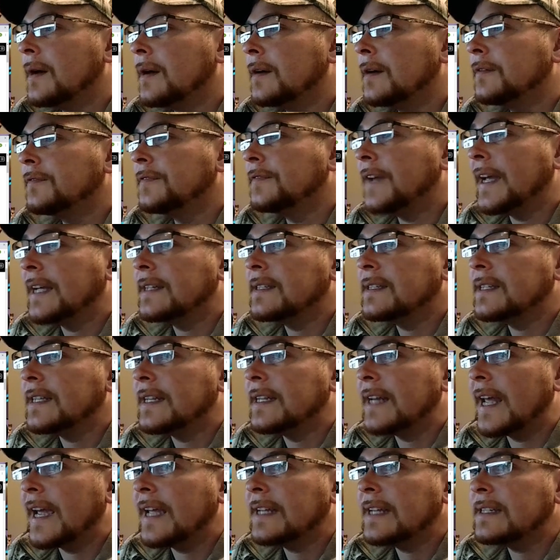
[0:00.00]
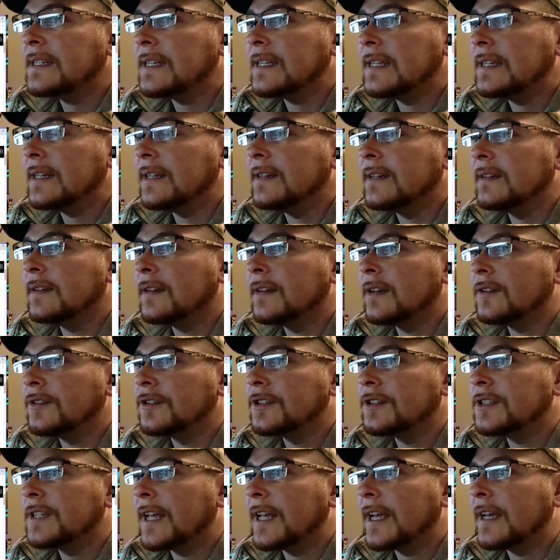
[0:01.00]
Fancy Nancy didn't
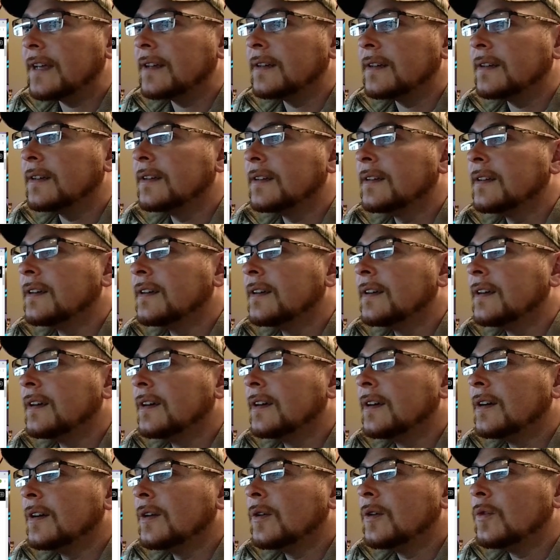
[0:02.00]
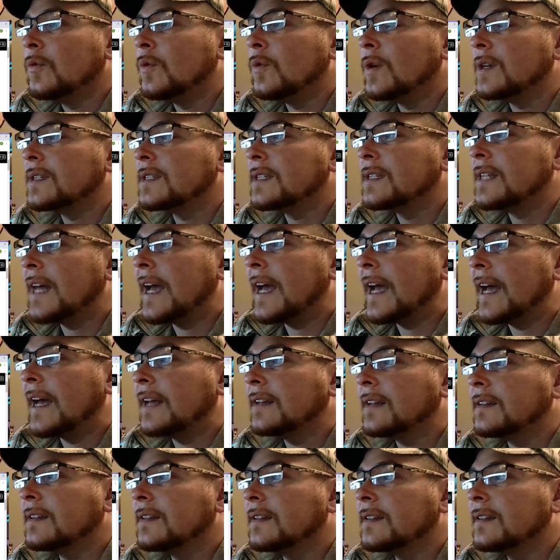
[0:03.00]
understand, was
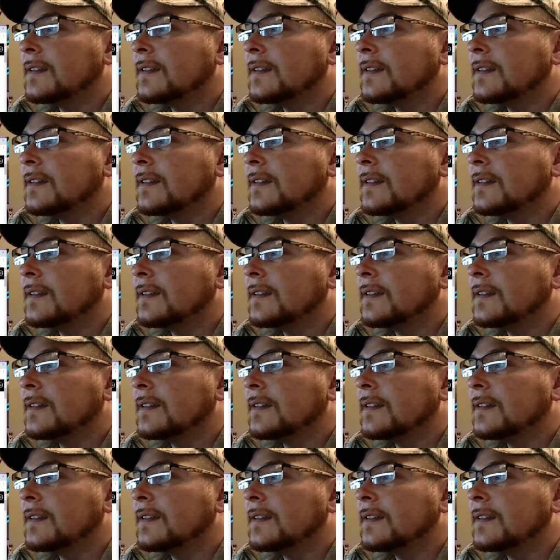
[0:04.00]
that